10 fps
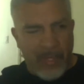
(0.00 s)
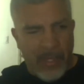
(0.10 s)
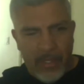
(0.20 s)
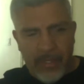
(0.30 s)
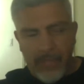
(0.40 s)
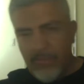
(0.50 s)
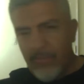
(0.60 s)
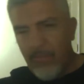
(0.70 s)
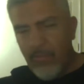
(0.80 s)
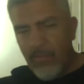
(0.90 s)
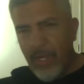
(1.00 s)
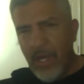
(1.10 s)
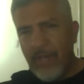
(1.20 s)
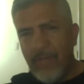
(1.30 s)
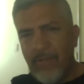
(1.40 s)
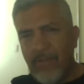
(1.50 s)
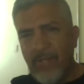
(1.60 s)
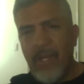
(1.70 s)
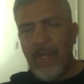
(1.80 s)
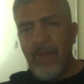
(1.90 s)
going? You got
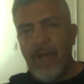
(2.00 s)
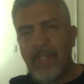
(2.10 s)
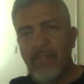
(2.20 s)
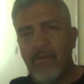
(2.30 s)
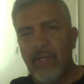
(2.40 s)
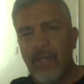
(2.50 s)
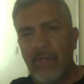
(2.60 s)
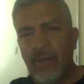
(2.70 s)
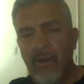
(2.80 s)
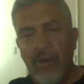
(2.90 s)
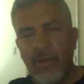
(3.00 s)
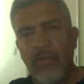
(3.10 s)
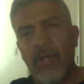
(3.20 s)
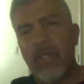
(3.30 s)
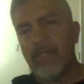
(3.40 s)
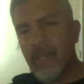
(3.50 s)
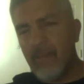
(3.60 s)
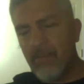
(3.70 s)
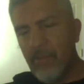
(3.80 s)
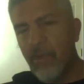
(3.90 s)
any boxing going on? Oh no, I just
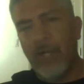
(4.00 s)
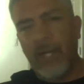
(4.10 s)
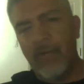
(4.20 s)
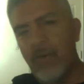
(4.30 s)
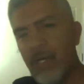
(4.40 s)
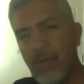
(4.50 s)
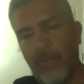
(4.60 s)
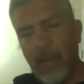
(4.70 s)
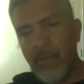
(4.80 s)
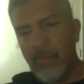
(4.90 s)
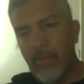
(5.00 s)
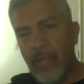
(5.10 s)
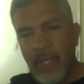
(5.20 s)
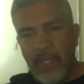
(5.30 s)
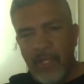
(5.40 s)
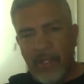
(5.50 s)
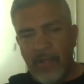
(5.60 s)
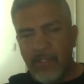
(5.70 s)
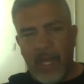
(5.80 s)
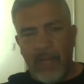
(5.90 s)
came. Oh, okay, go ahead, no problem.
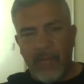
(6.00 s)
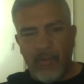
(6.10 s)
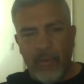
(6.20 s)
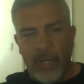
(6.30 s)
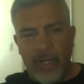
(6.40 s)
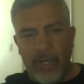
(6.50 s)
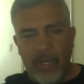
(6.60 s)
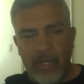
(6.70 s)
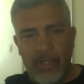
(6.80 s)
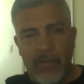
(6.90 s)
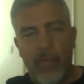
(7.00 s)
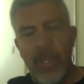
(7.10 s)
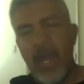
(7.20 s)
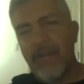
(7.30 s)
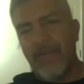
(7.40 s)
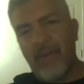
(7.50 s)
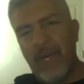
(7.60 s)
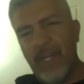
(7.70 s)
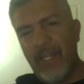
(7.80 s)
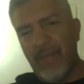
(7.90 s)
There's times where we had a
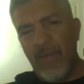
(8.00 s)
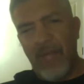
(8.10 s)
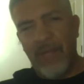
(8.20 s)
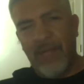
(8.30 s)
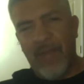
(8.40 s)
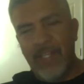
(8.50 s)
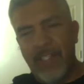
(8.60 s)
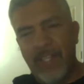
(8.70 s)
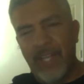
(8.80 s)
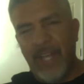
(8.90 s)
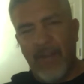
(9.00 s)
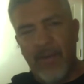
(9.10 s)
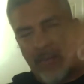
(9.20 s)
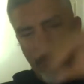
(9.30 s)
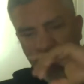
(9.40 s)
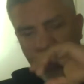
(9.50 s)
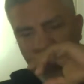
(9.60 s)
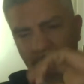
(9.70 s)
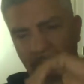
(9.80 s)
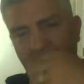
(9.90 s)
fight in San Diego,
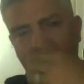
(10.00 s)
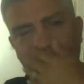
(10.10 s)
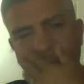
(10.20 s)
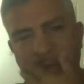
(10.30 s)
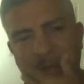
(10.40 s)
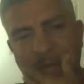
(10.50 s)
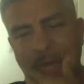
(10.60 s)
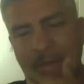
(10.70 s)
and